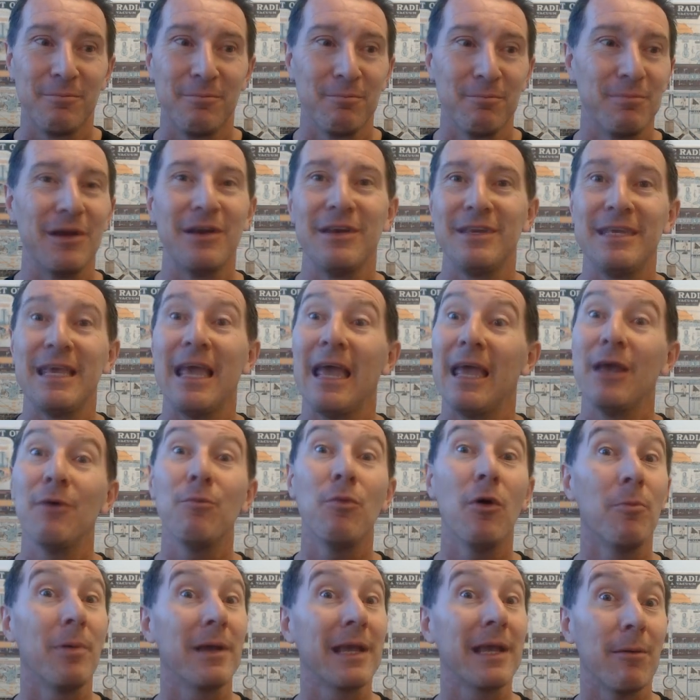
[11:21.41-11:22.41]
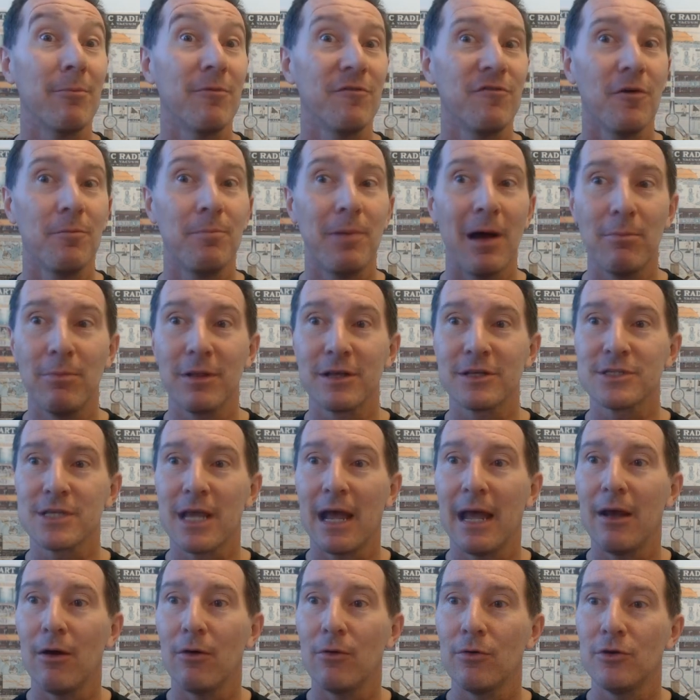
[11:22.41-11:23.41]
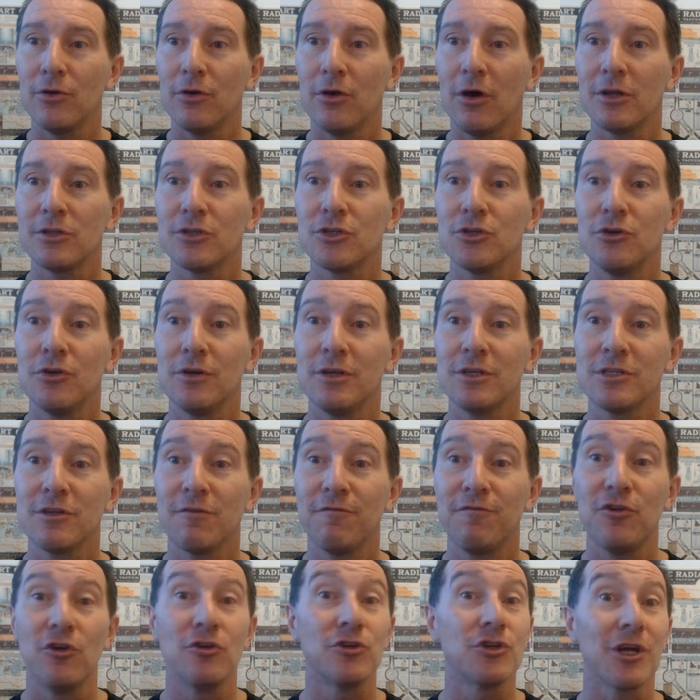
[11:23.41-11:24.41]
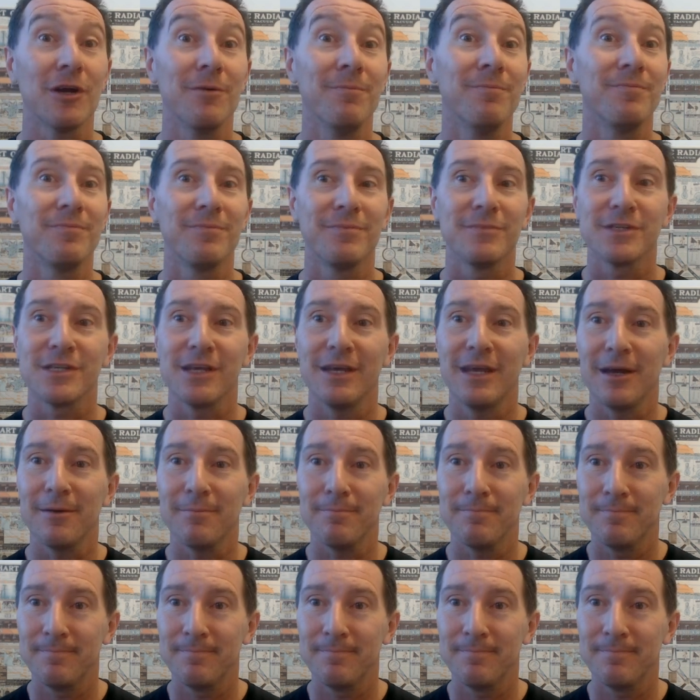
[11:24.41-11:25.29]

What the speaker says: But yeah, it will be coming for public sale not too distant future. See ya.